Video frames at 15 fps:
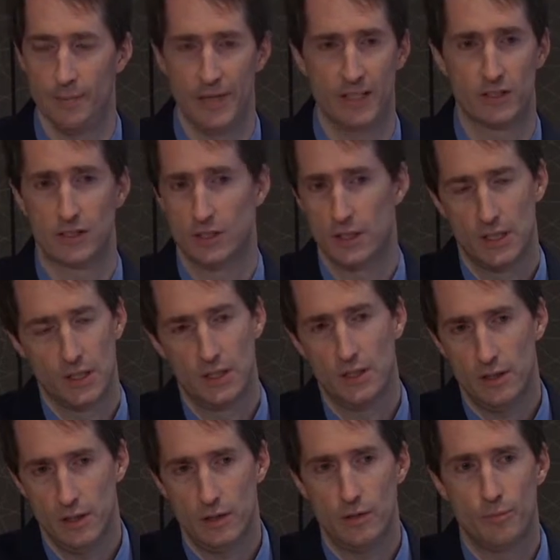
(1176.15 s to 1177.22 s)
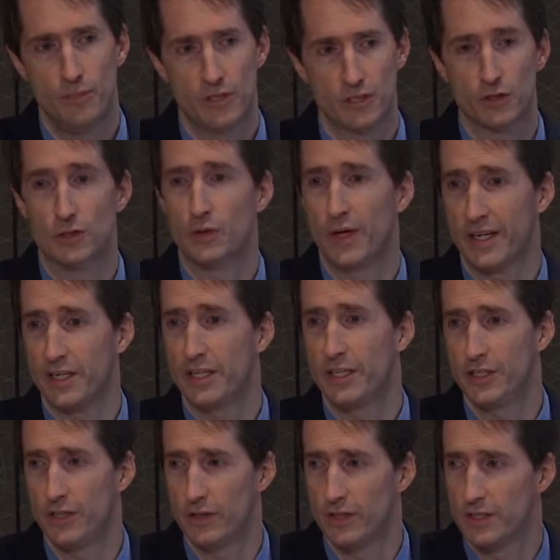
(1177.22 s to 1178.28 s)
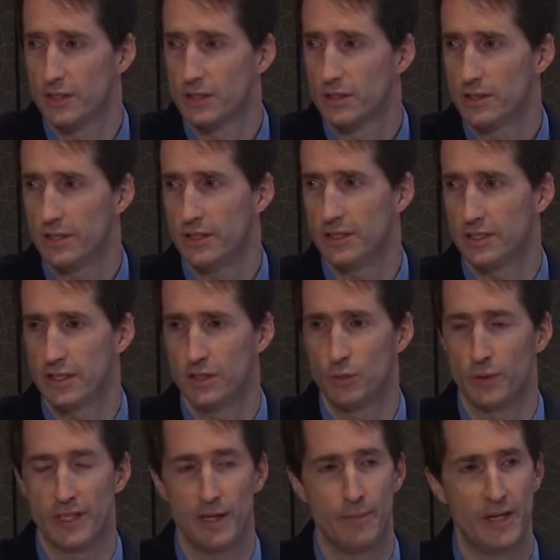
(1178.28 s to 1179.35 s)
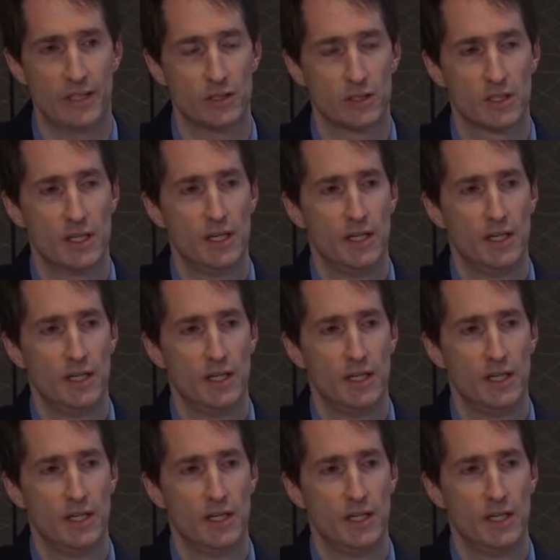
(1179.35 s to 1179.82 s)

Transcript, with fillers: That's muscle strength and endurance is, is what that measures.